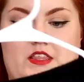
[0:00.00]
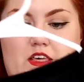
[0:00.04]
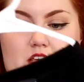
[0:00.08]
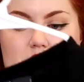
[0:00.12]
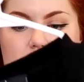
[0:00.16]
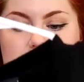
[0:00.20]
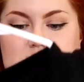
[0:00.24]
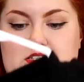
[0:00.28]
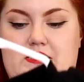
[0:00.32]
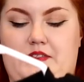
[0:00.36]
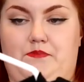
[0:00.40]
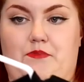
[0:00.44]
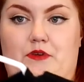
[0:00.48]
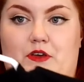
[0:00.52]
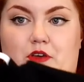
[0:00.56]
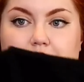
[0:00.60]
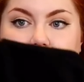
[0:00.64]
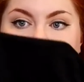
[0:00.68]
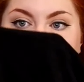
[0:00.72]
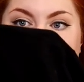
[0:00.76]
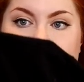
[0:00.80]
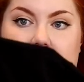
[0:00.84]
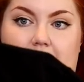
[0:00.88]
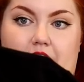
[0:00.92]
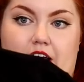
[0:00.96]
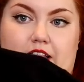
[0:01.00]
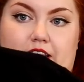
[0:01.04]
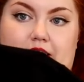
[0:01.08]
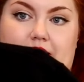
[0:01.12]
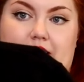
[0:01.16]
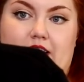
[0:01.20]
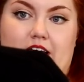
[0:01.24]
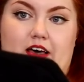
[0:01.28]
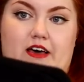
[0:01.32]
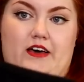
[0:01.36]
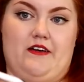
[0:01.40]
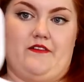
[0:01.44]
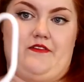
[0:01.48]
This beauty I
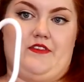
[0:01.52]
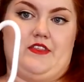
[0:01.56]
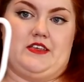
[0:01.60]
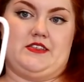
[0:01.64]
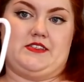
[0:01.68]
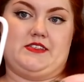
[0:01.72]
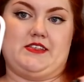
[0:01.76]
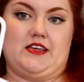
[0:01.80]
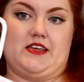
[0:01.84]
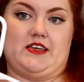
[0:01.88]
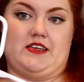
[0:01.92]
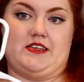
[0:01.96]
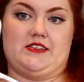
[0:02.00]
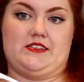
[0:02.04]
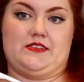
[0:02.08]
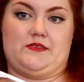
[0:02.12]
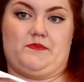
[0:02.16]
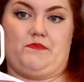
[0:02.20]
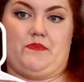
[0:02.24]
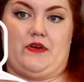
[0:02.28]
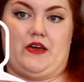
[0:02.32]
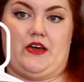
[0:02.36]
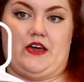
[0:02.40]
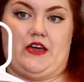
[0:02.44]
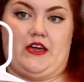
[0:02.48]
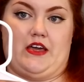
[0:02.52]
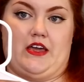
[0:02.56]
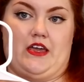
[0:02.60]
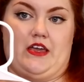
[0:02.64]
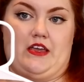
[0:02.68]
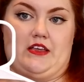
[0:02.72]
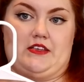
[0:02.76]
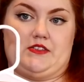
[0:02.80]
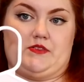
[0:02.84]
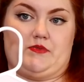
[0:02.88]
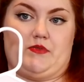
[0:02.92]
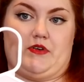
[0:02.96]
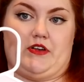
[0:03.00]
love. This is
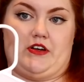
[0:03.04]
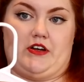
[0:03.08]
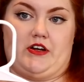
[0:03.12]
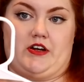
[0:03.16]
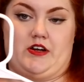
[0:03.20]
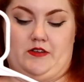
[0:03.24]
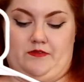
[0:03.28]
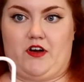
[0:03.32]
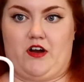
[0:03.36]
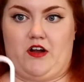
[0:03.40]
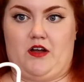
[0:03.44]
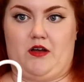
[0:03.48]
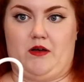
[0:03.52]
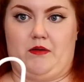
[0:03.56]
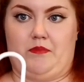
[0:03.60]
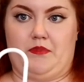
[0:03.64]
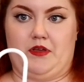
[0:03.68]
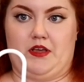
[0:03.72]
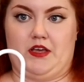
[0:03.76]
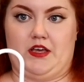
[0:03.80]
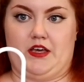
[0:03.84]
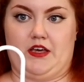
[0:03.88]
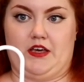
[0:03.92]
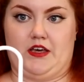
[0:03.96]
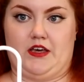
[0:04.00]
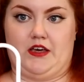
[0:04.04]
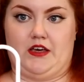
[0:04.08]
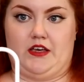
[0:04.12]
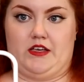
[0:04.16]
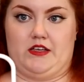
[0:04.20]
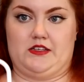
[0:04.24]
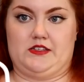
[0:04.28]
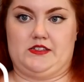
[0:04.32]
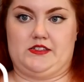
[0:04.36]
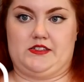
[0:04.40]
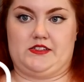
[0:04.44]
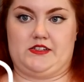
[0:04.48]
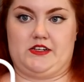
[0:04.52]
my sweater from
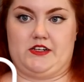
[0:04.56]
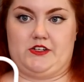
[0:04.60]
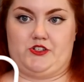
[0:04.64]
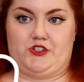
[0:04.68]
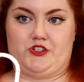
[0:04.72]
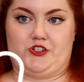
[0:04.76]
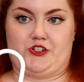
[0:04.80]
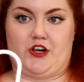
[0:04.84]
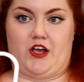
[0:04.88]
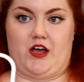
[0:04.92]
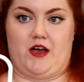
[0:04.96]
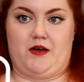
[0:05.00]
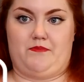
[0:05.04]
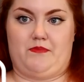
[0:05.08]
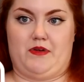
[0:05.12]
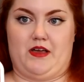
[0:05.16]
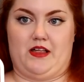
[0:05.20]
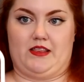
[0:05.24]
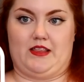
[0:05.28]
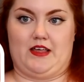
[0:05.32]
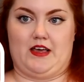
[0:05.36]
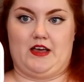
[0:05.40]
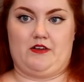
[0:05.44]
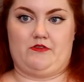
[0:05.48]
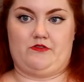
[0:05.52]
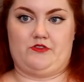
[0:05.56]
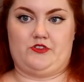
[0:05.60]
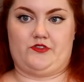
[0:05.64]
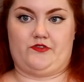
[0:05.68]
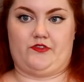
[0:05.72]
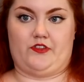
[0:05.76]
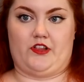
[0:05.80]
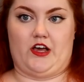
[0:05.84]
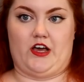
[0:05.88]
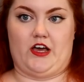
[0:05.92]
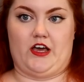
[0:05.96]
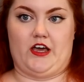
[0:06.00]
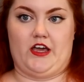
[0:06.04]
uh, Stitch Shop by
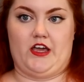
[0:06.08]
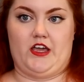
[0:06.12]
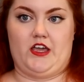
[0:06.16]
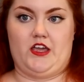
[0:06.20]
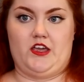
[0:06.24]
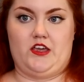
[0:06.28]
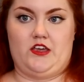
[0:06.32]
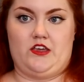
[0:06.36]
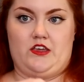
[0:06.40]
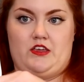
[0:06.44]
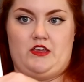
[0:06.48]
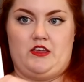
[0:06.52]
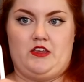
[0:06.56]
Loungefly.